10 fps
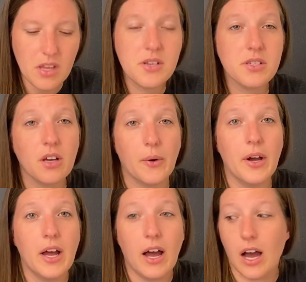So
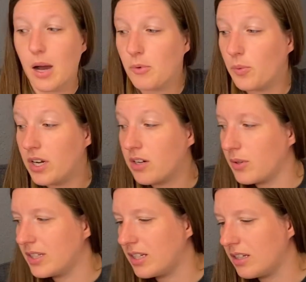we are
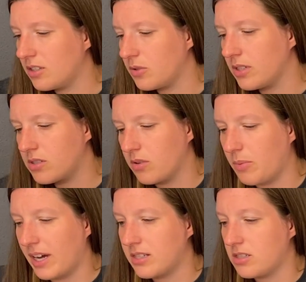going to get into it. So the
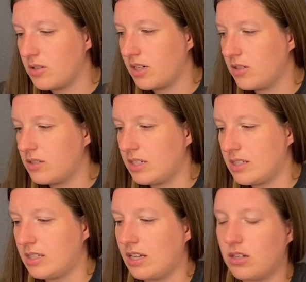box that you're using
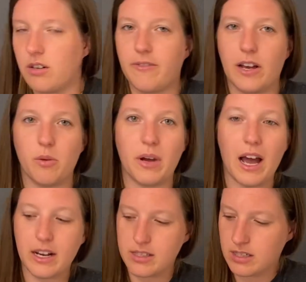is, again, your final
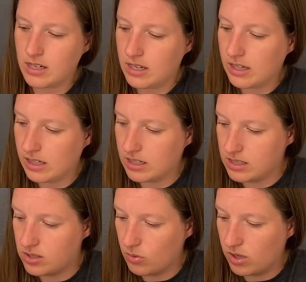box. It
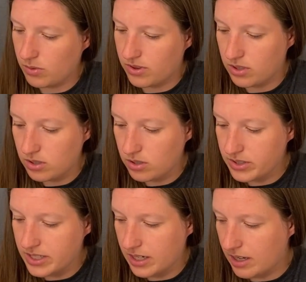is the one with the
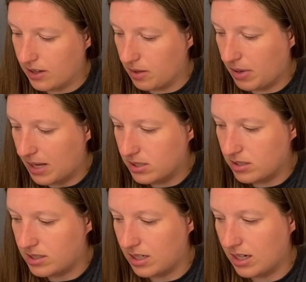noodles in it and the popsicle
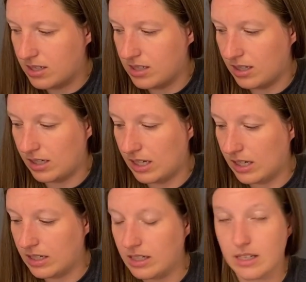sticks and the
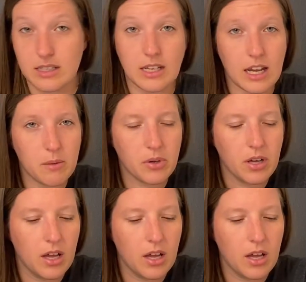candy and tape.